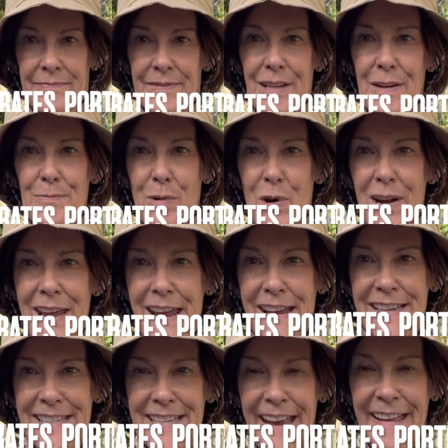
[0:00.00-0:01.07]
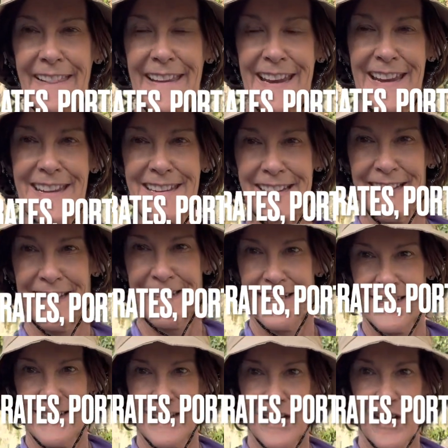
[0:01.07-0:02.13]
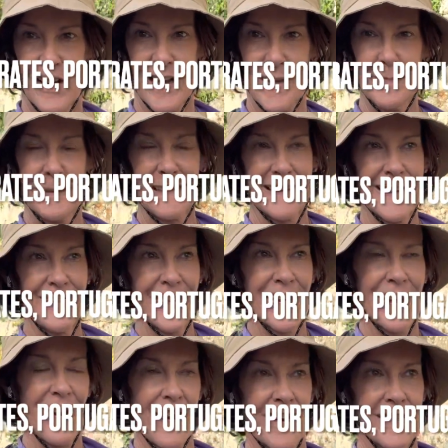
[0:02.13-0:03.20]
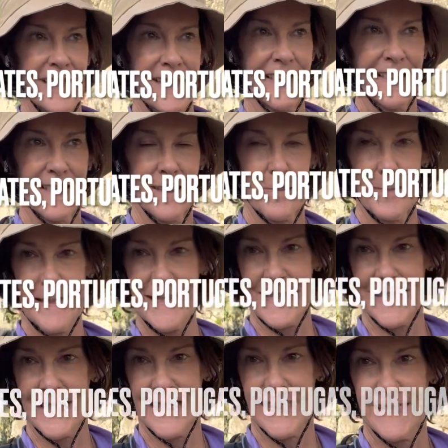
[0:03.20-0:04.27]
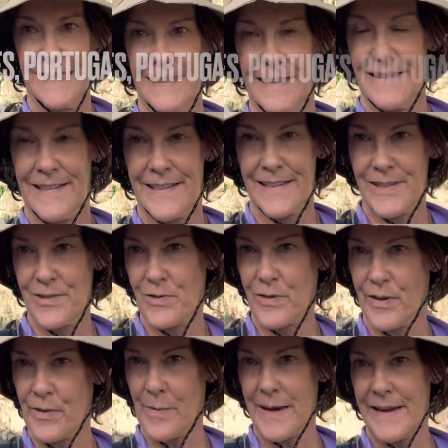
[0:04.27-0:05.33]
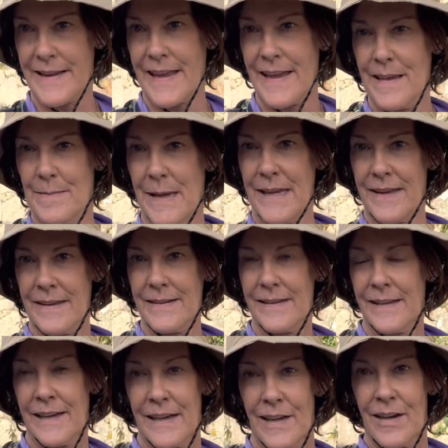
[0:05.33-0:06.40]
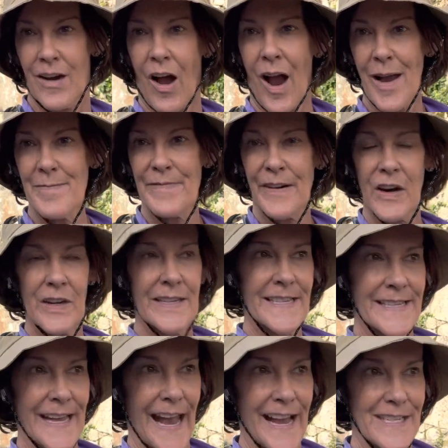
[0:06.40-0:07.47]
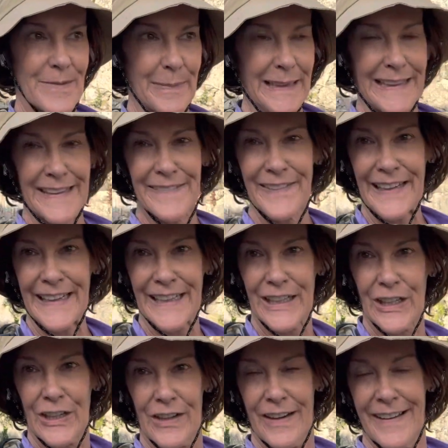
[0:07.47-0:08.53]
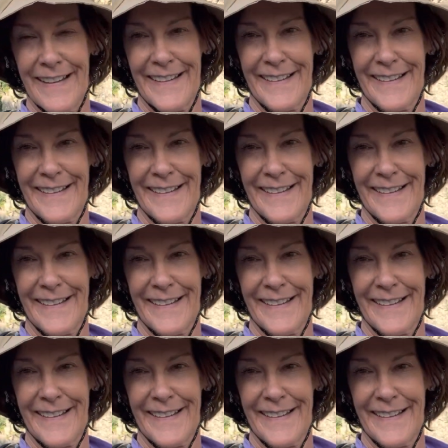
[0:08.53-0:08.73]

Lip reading: Good morning, it's Kelly. I'm leaving Casa Mandela. This is sort of the way I came in. I'm very sad to be leaving here.